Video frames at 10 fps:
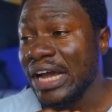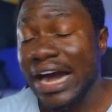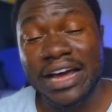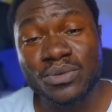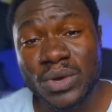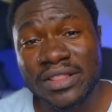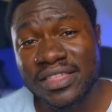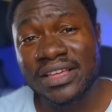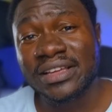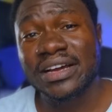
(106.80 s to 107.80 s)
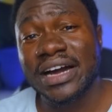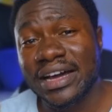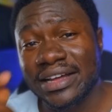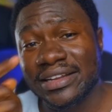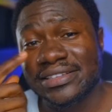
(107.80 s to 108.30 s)
And one thing
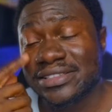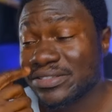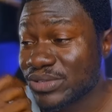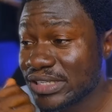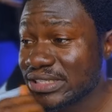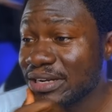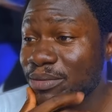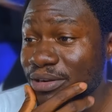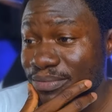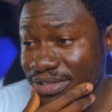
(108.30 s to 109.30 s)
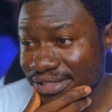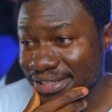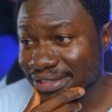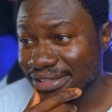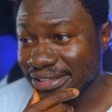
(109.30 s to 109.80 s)
that is interesting about
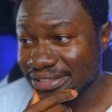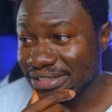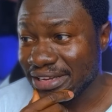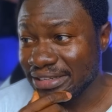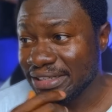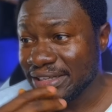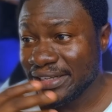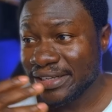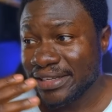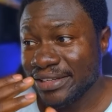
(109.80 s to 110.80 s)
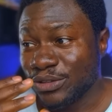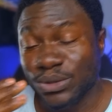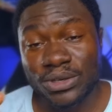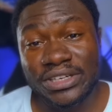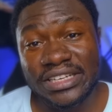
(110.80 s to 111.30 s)
Brazil is that
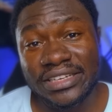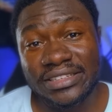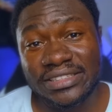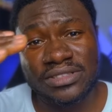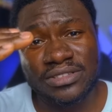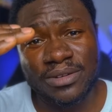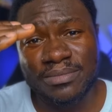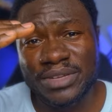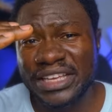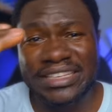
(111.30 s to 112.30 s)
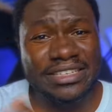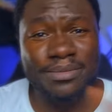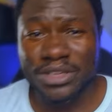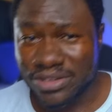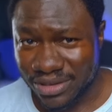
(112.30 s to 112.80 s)
you don't need some
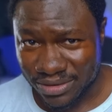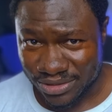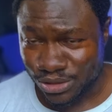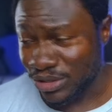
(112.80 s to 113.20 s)
intermediaries.